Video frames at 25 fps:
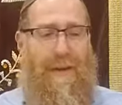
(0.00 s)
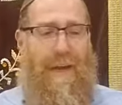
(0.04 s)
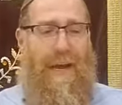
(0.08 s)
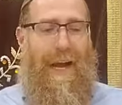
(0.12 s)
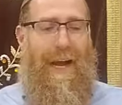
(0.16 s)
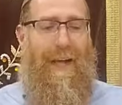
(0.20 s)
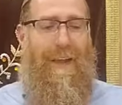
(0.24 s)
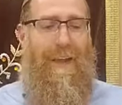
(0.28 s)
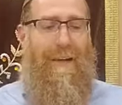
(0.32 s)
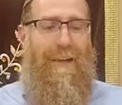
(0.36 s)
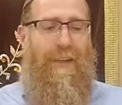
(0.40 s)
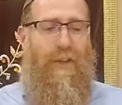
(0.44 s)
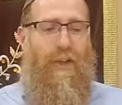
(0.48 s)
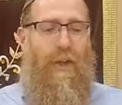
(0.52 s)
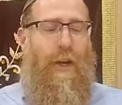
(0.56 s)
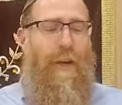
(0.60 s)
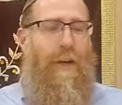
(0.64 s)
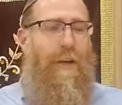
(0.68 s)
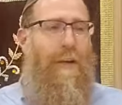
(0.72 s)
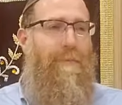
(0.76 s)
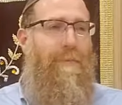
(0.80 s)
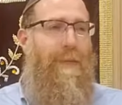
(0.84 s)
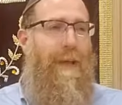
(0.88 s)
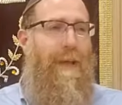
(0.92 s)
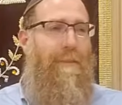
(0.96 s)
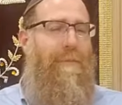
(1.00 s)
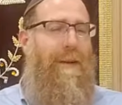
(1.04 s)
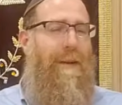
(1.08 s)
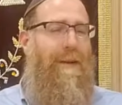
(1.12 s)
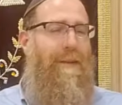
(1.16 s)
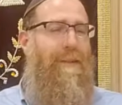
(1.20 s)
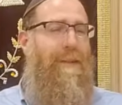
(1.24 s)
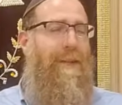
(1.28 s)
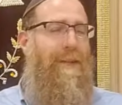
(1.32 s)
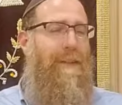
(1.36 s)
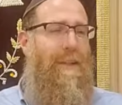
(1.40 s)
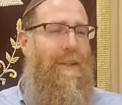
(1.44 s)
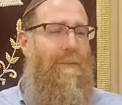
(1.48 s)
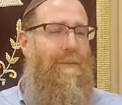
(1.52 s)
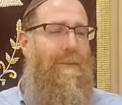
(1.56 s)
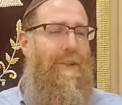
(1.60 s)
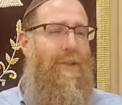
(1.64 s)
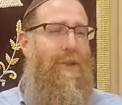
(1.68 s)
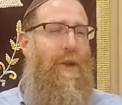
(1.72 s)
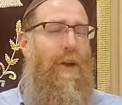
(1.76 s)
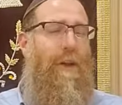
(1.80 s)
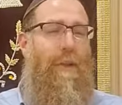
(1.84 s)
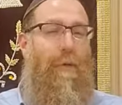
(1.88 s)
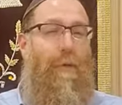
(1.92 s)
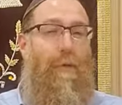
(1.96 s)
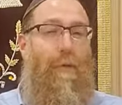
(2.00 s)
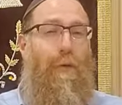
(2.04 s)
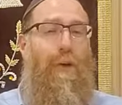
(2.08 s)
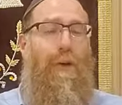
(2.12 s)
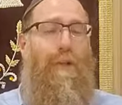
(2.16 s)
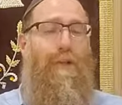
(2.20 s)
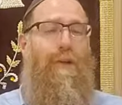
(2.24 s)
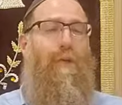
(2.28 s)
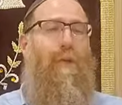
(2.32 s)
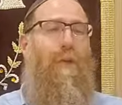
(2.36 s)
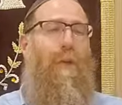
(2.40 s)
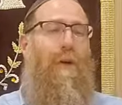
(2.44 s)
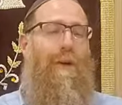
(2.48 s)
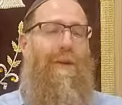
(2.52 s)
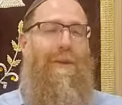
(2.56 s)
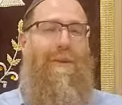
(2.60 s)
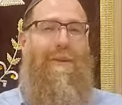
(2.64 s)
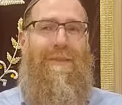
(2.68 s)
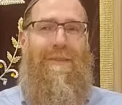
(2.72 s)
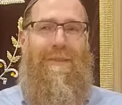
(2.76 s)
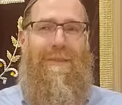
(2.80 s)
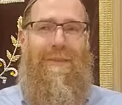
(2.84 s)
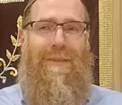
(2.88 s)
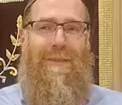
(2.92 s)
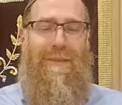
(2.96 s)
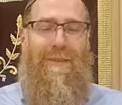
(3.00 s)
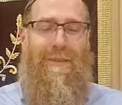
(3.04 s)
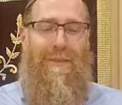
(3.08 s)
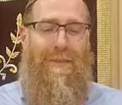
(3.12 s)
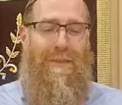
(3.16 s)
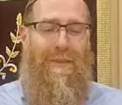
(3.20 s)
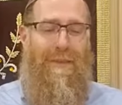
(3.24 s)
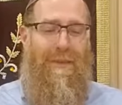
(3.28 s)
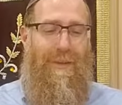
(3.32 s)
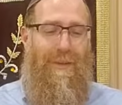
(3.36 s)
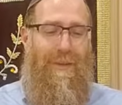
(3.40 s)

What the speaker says: Al Rishonim Nemar, says the Mishnah, the first ones